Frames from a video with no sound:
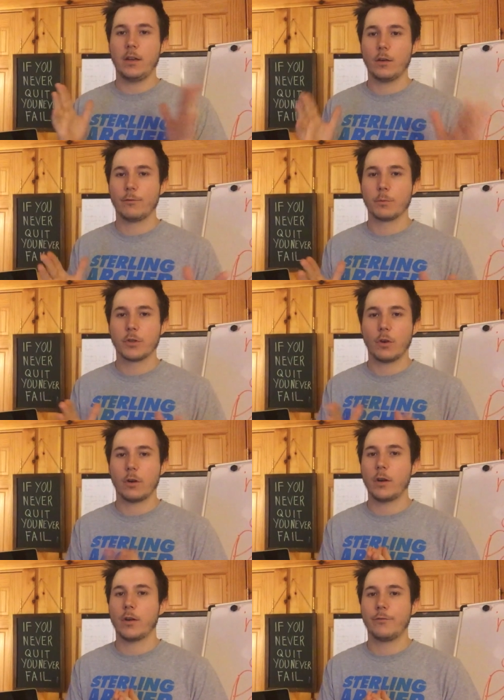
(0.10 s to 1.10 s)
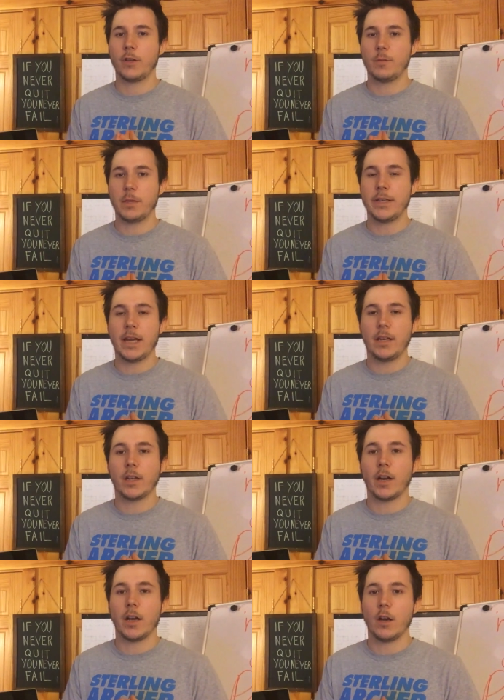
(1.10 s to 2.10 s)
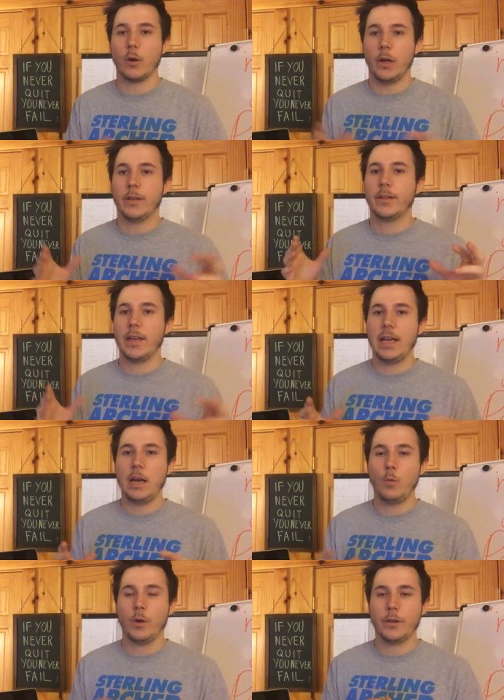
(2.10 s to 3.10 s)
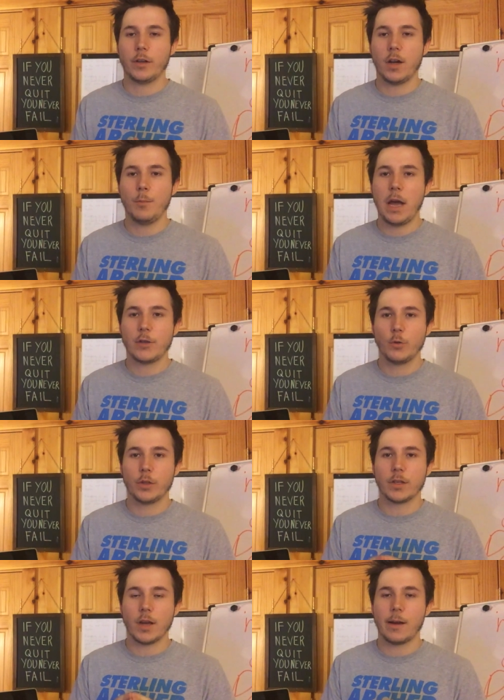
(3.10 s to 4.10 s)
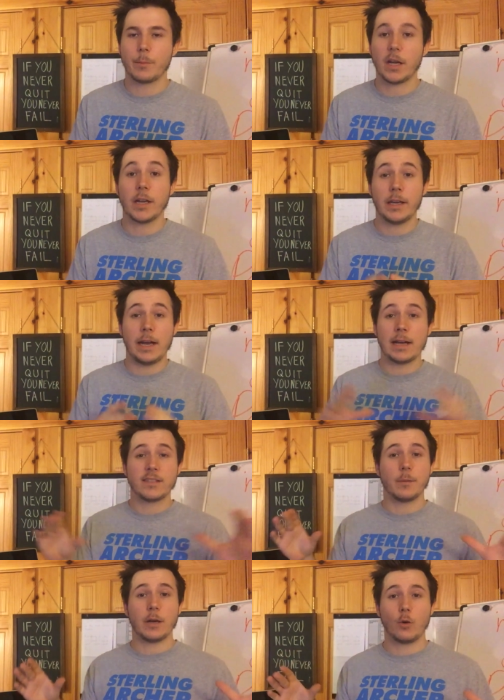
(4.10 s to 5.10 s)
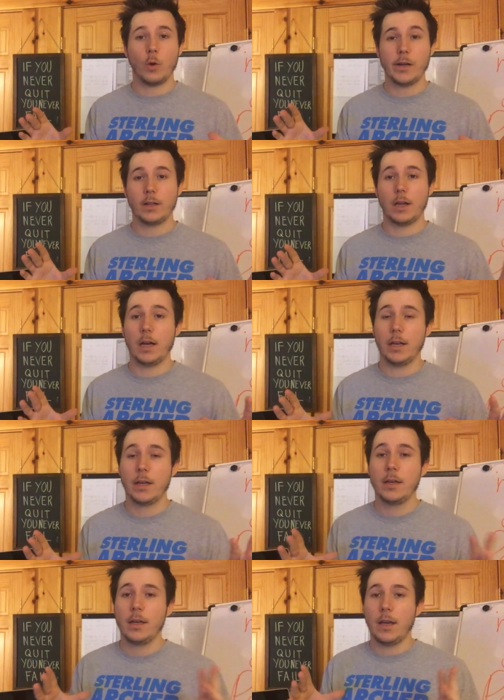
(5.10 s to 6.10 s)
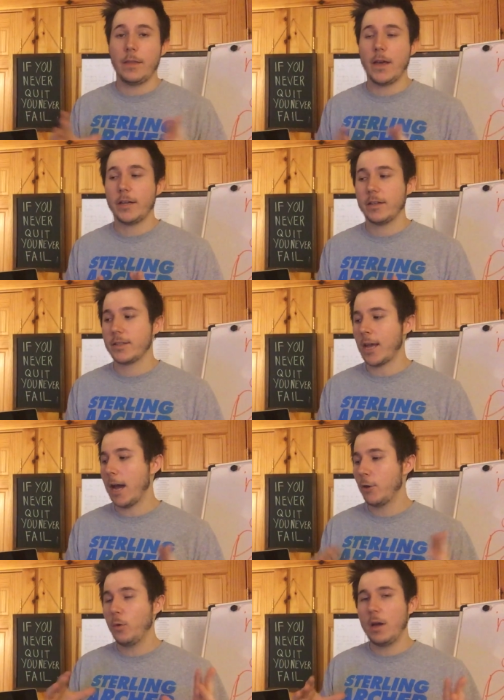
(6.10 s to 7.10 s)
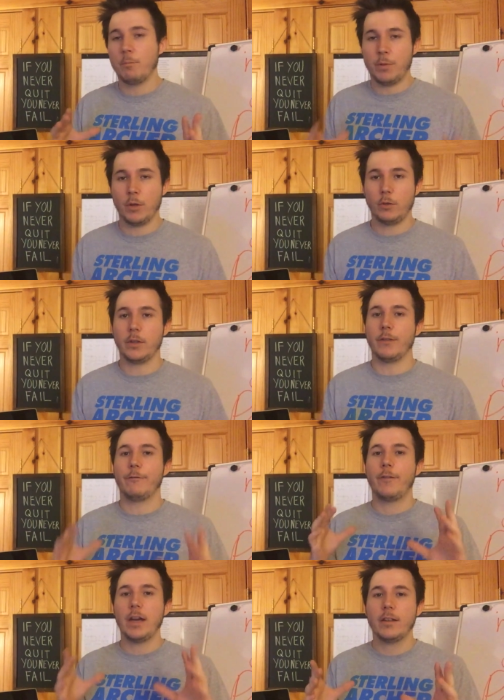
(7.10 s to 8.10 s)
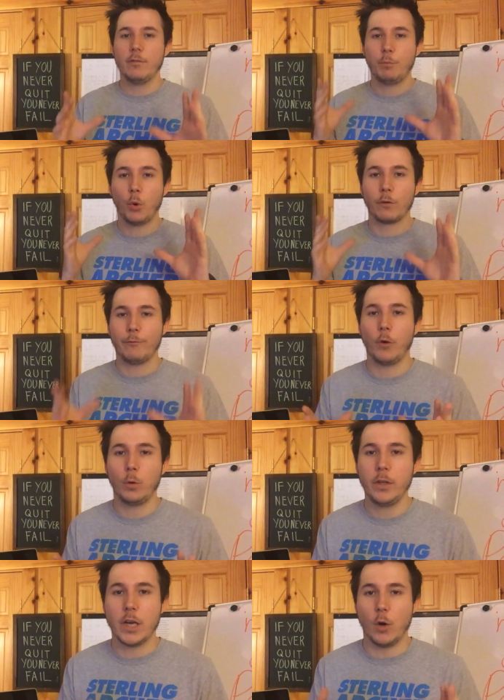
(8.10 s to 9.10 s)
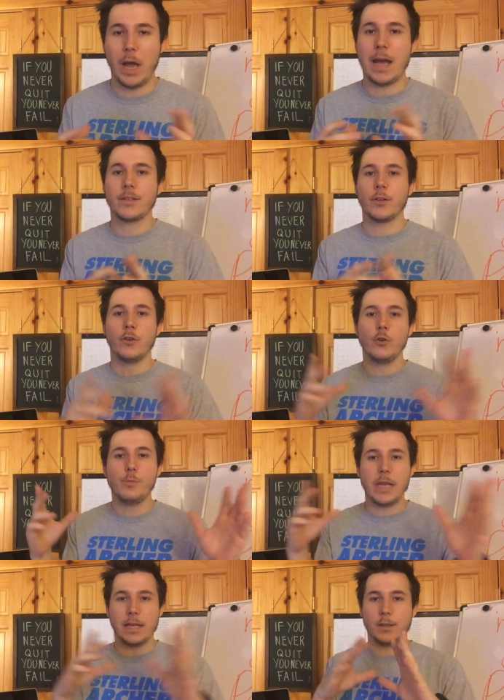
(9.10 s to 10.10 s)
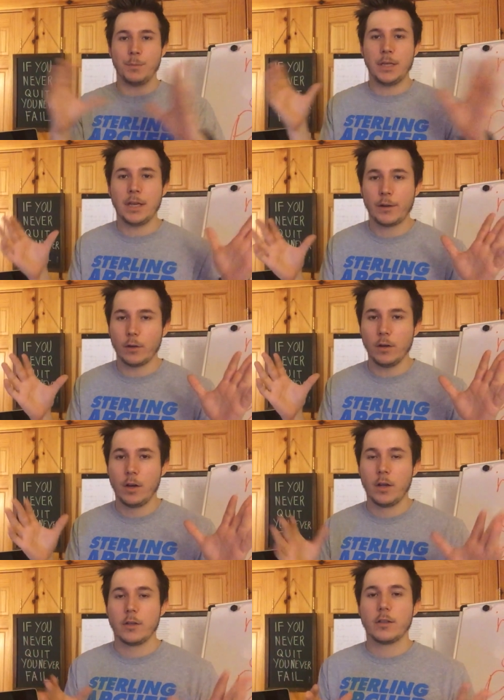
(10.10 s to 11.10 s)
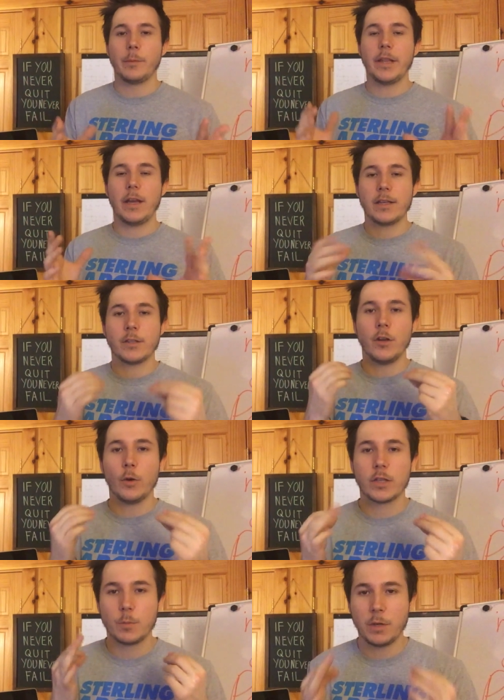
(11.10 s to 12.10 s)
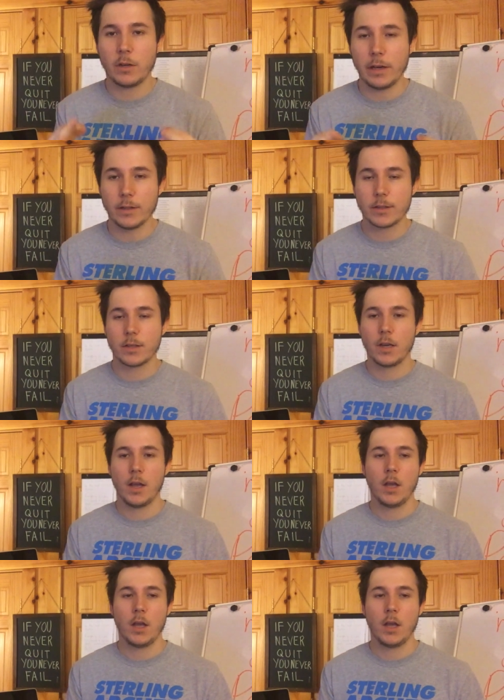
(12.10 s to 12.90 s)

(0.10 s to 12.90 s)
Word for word: here from Start Here FM and Dane.io, and today I wanted to come at you with a topic I get asked about quite a lot, and that is how do I build an effective portfolio as a newbie, as a beginner, somebody that has no experience?